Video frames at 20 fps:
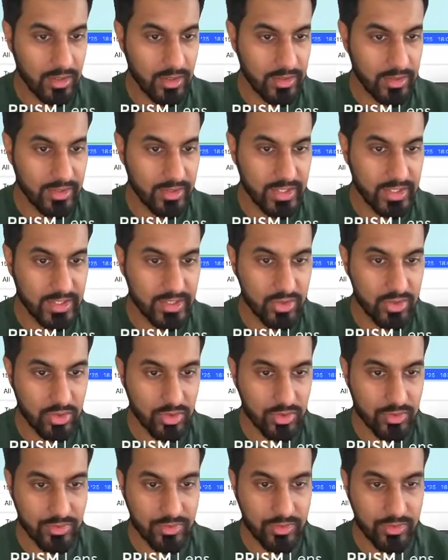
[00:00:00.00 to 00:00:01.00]
this sort
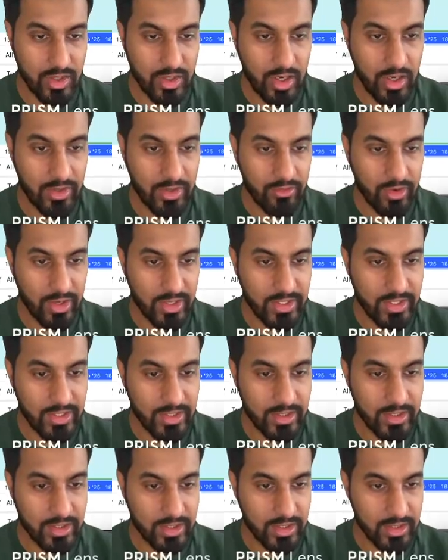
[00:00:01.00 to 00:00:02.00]
of high right
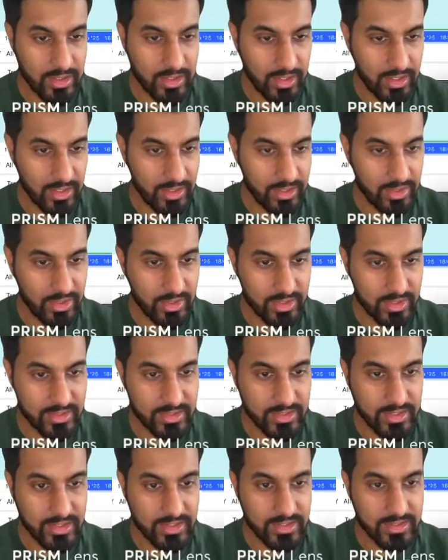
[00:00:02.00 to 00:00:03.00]
here. And you can see
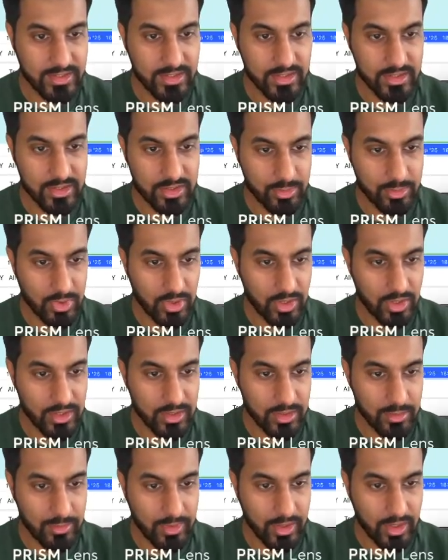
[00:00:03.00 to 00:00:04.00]
that this is a smaller
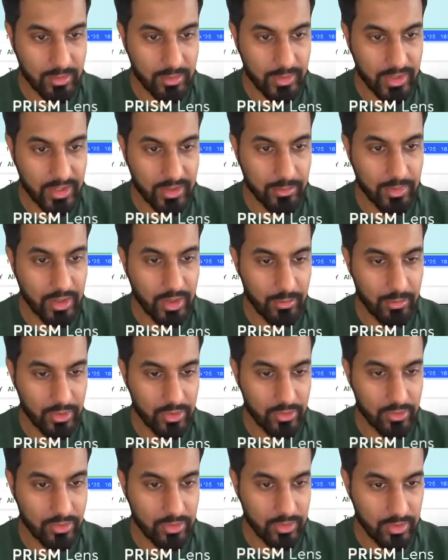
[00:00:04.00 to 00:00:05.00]
market maker buy
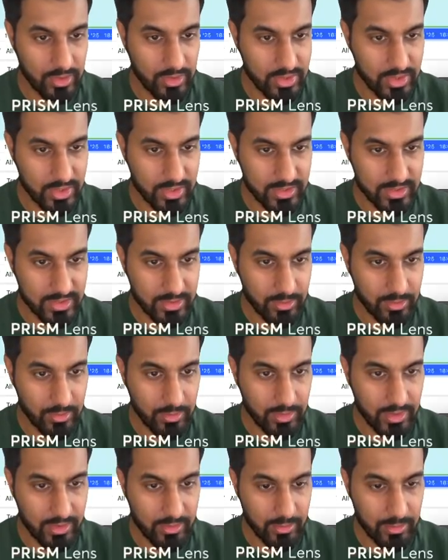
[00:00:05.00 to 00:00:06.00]
model, as you can see, where we
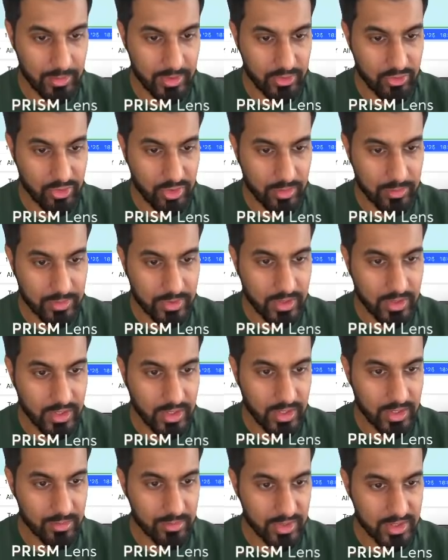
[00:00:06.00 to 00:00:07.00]
had a big drop
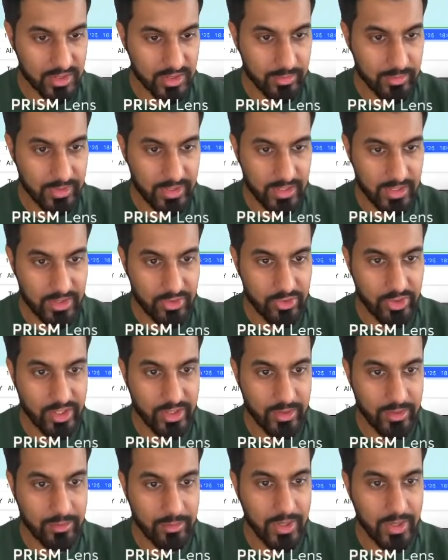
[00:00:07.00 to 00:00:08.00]
and the price immediately
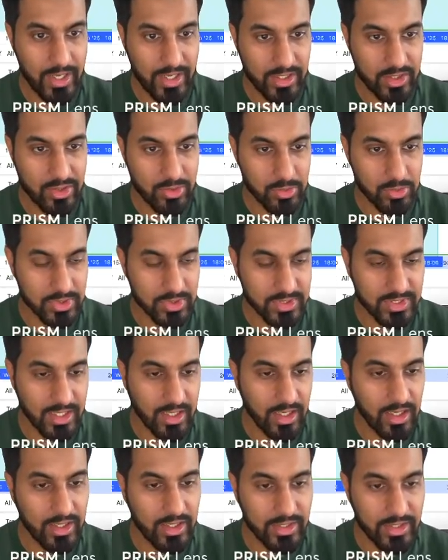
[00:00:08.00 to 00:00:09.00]
traded back towards that
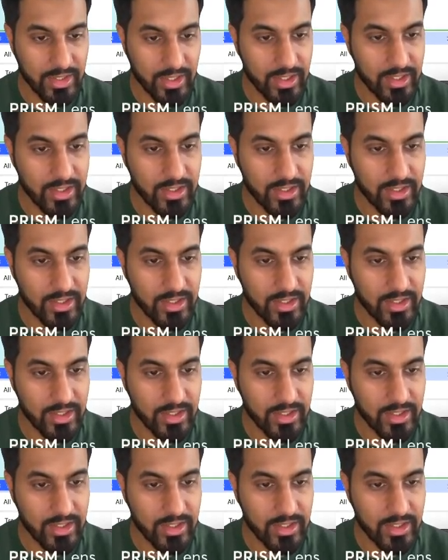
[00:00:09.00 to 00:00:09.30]
high there.